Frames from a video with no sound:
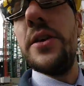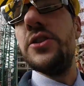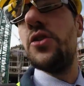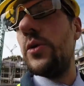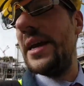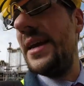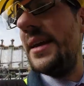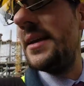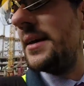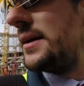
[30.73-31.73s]
are these
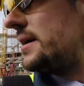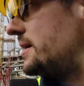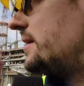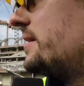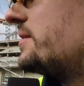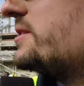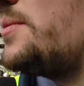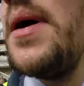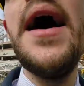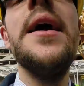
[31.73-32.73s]
green,
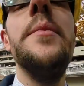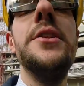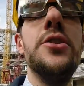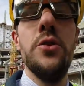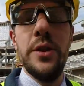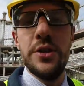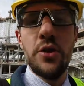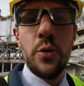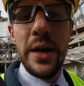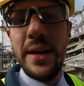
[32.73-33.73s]
some behind me too, these
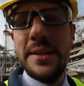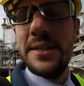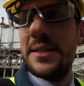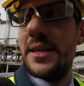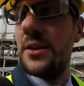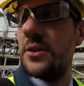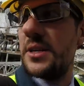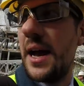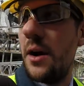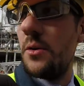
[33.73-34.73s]
green steel
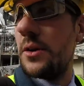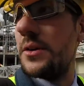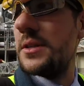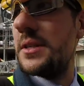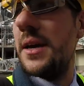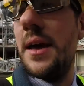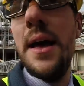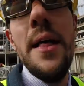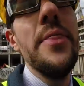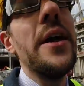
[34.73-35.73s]
towers
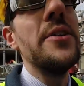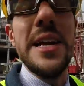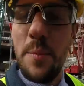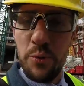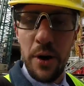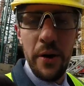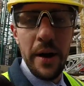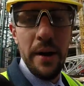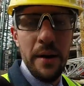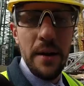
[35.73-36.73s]
that are temporary.